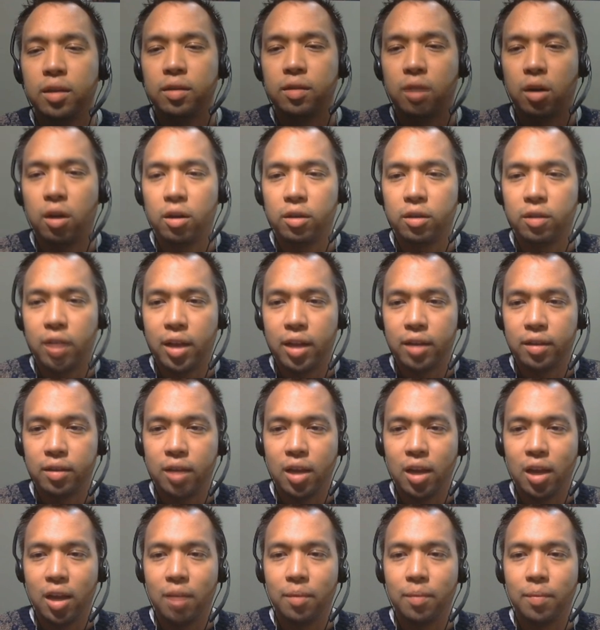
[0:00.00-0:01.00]
Art's last
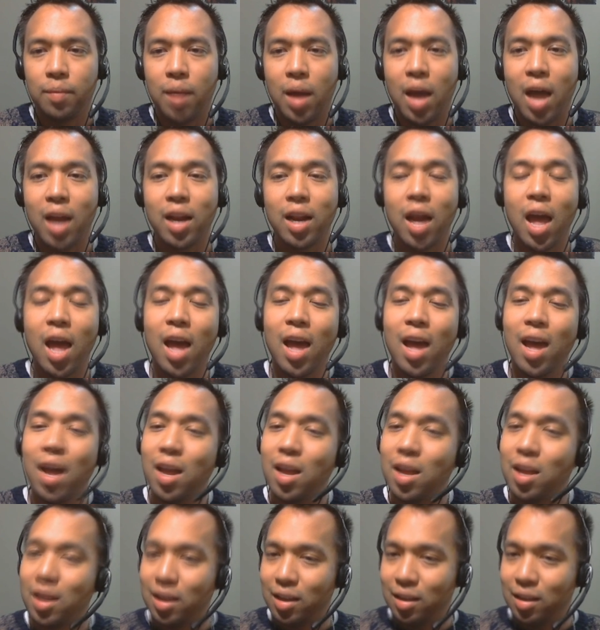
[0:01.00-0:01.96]
name, and hey,